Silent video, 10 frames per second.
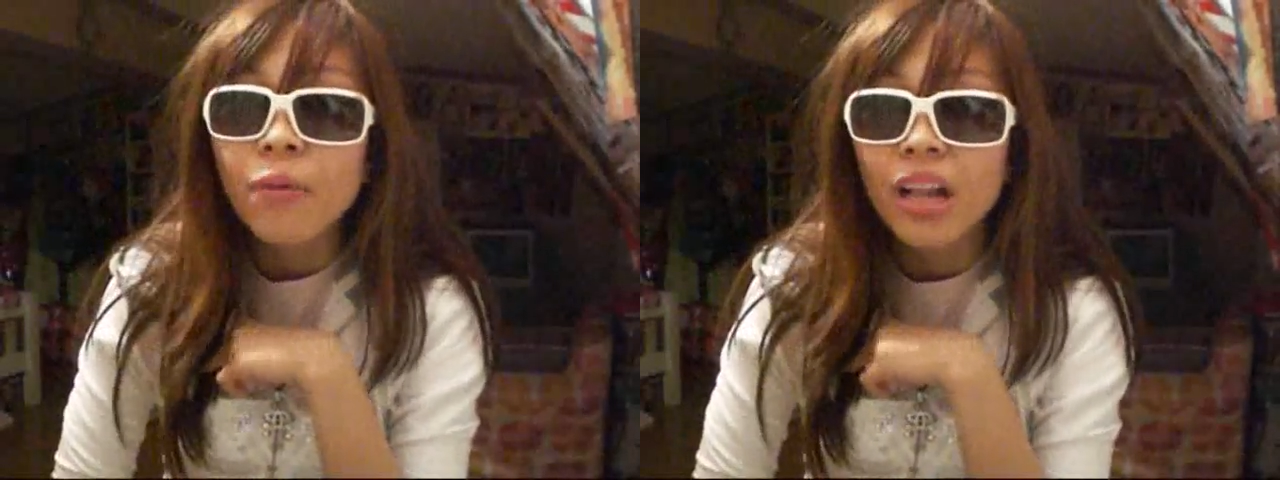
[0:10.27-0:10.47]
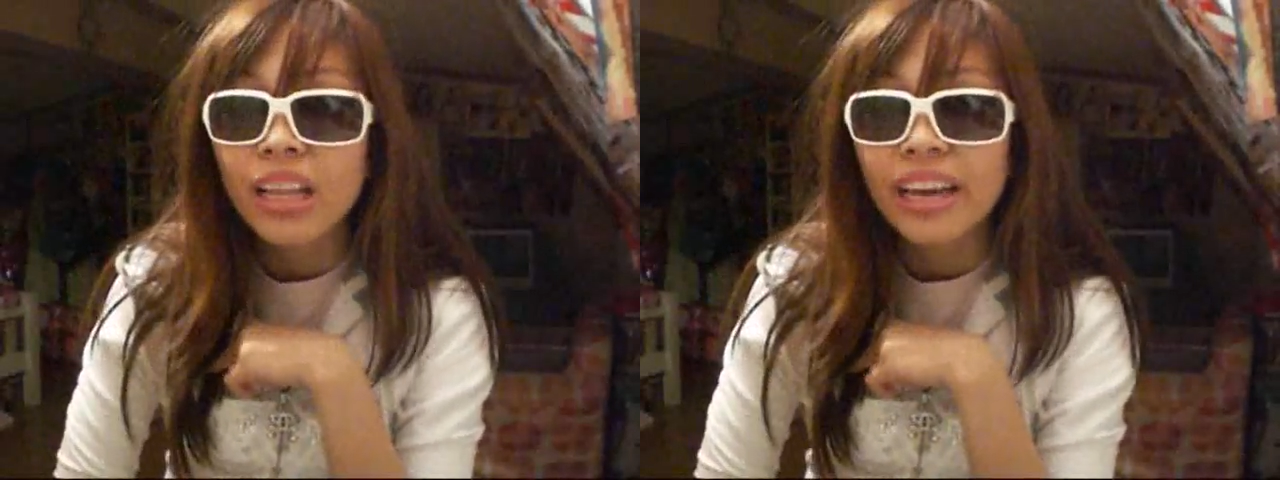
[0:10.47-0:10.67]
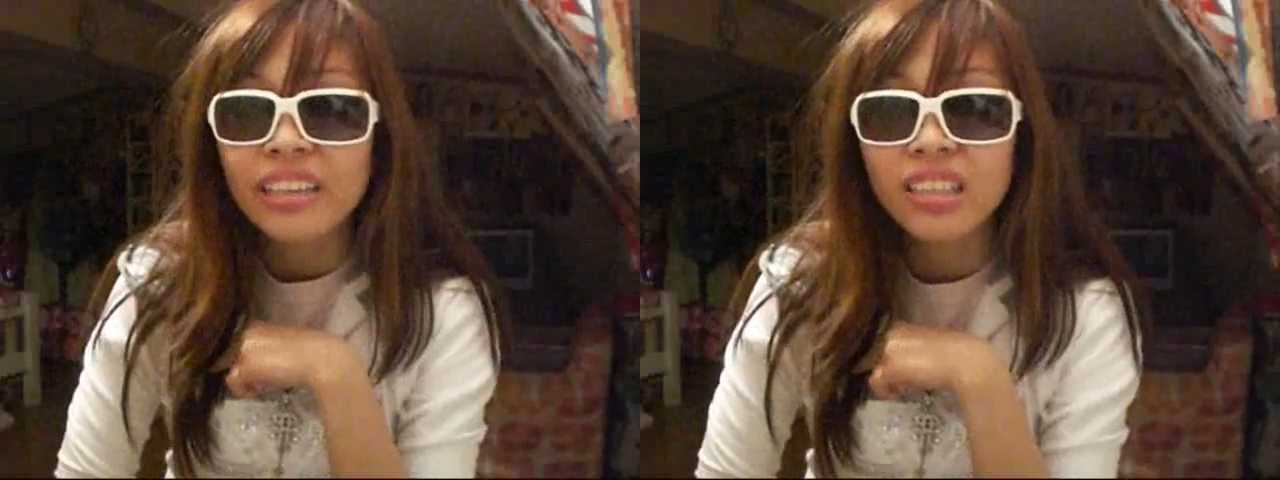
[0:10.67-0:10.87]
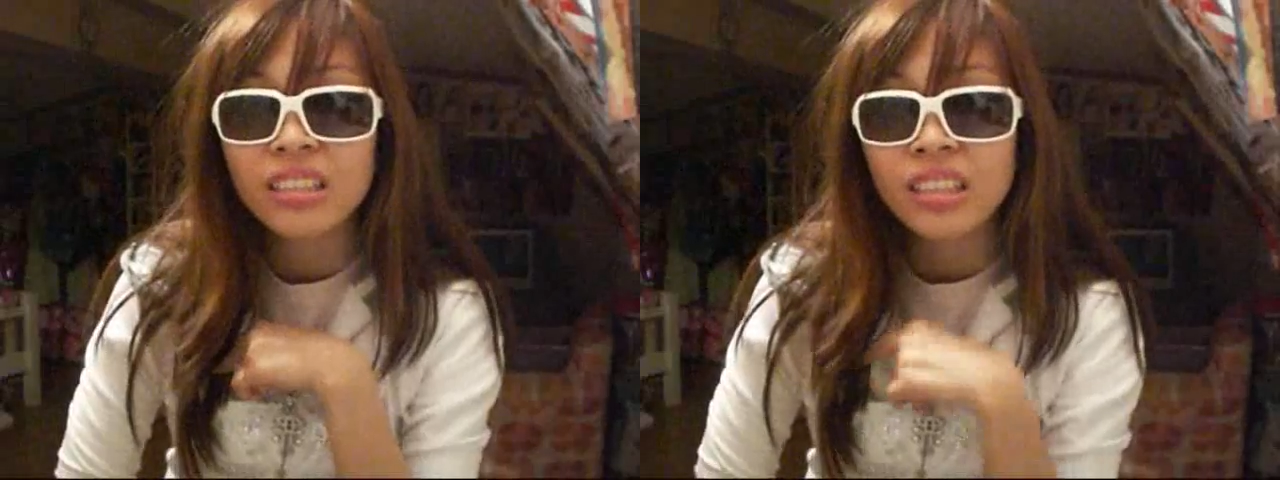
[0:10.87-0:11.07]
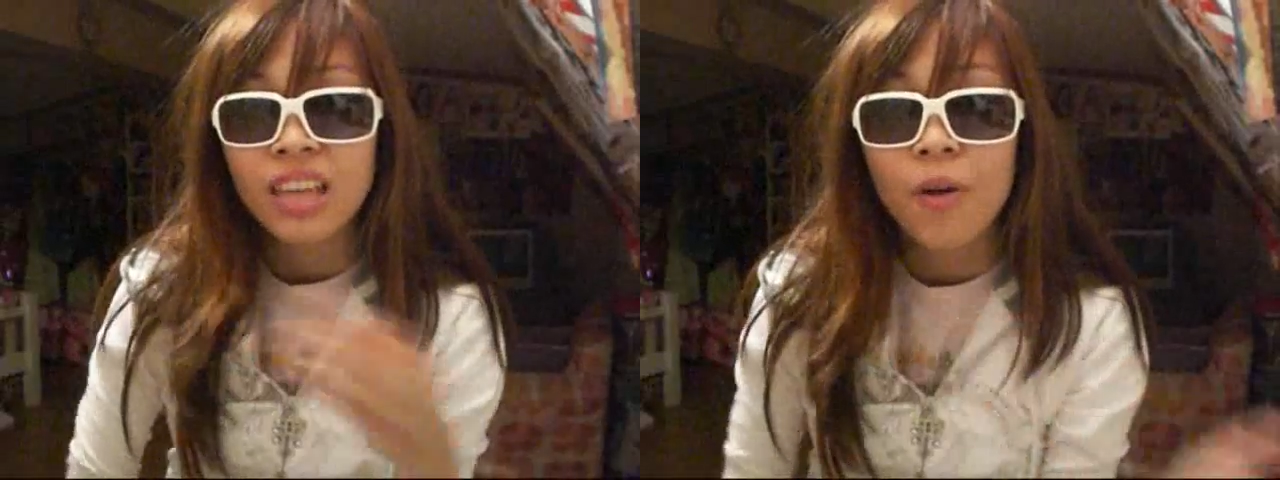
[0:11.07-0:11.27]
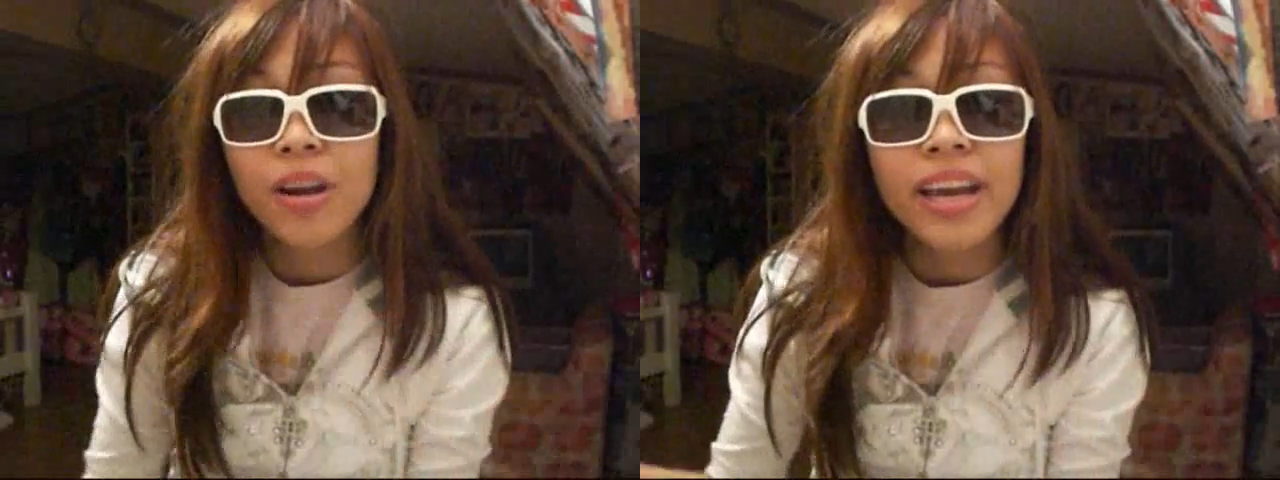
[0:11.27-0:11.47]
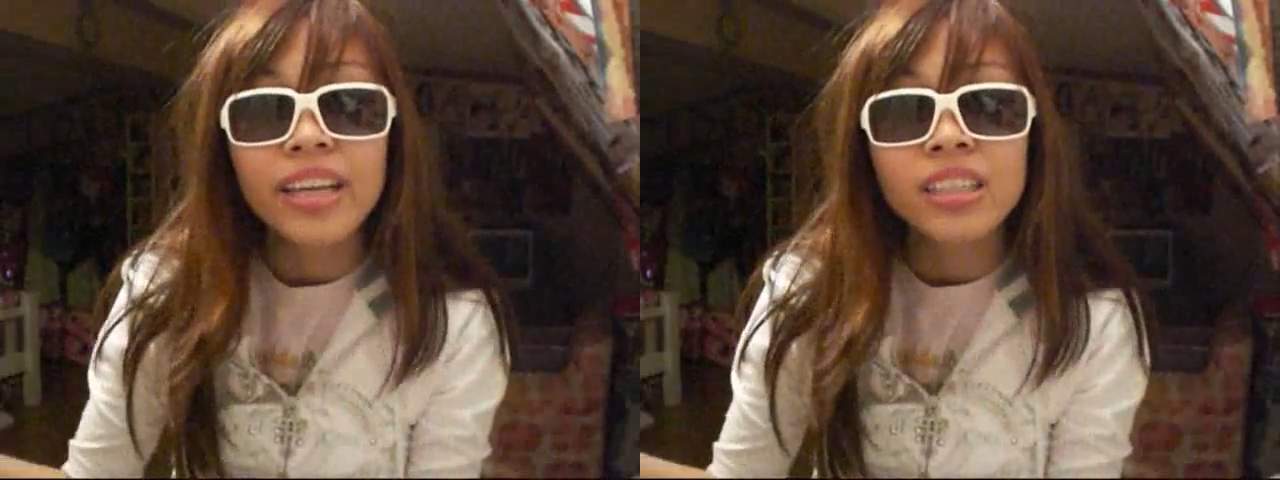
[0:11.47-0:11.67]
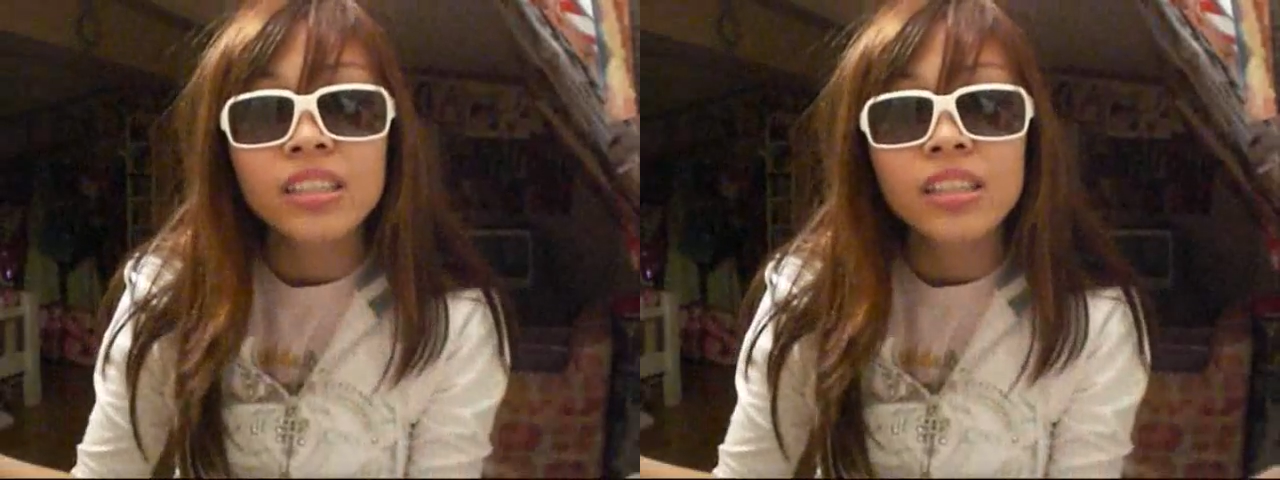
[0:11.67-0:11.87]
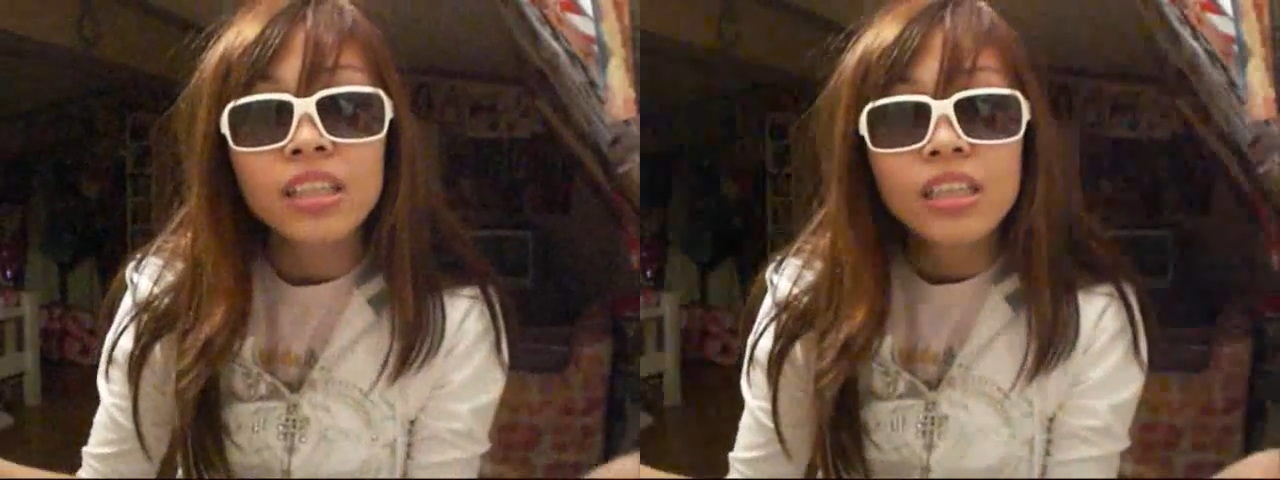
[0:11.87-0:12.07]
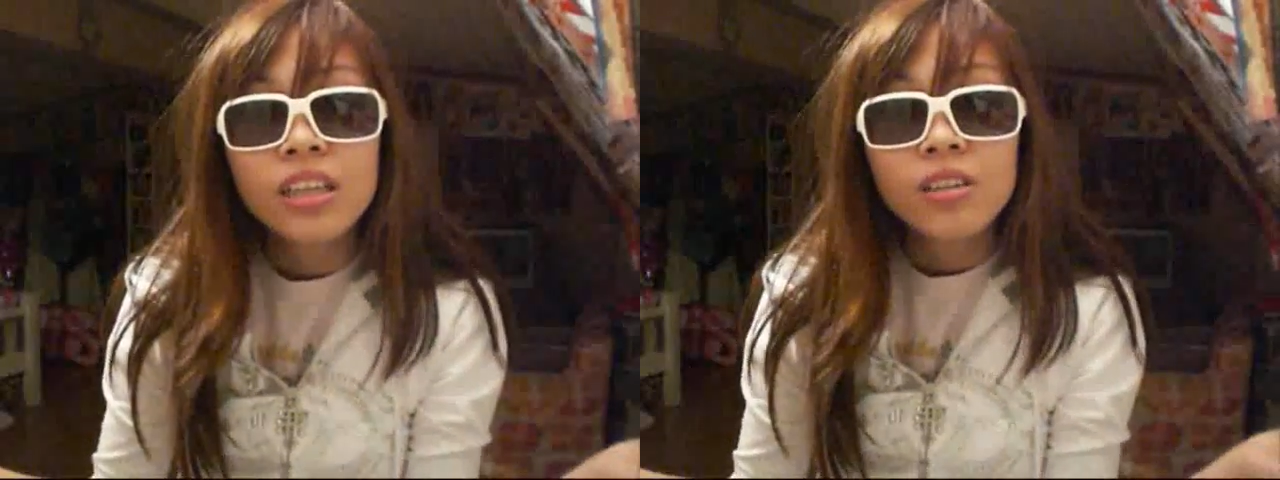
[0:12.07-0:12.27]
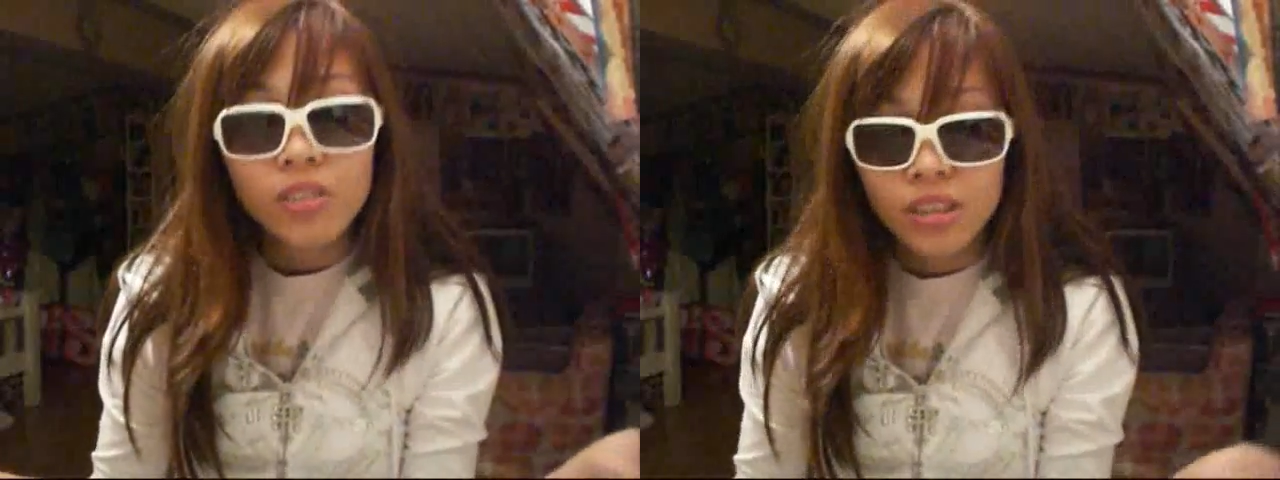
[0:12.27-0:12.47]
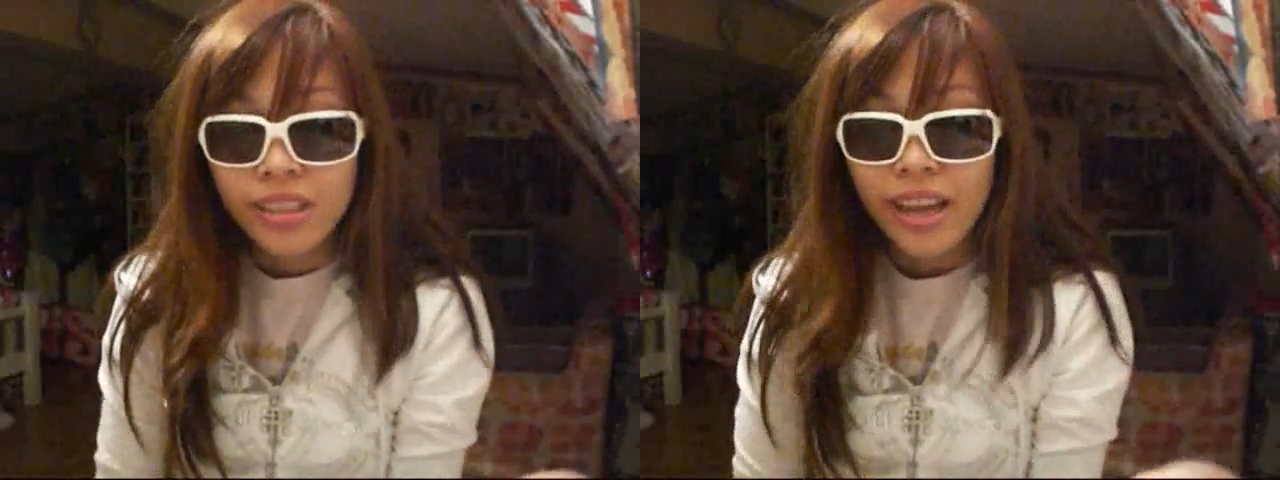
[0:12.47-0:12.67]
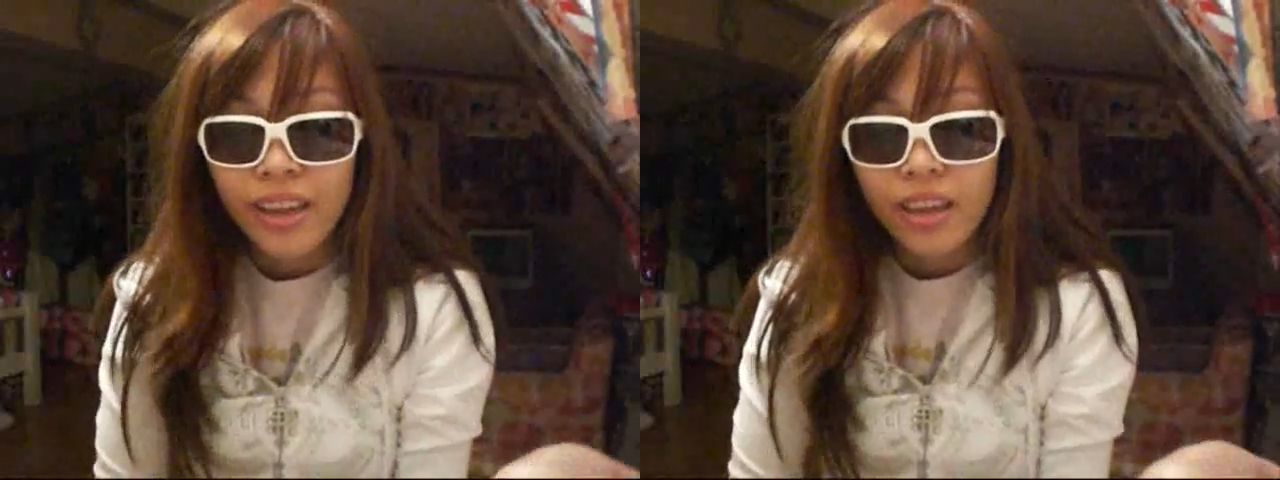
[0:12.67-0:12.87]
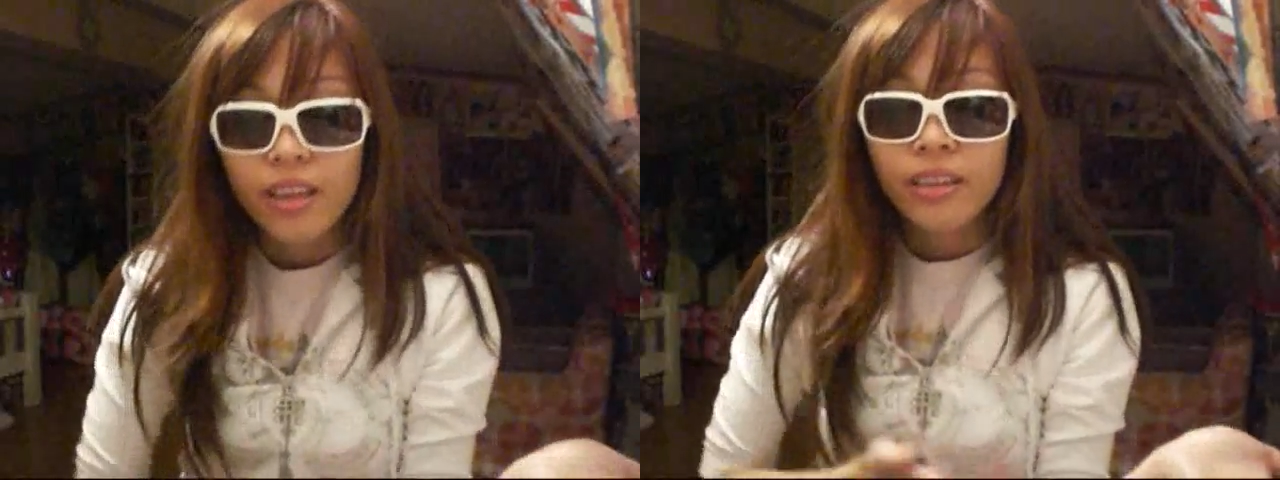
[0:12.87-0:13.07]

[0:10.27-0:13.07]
Well, I guess that's how it is. Because like,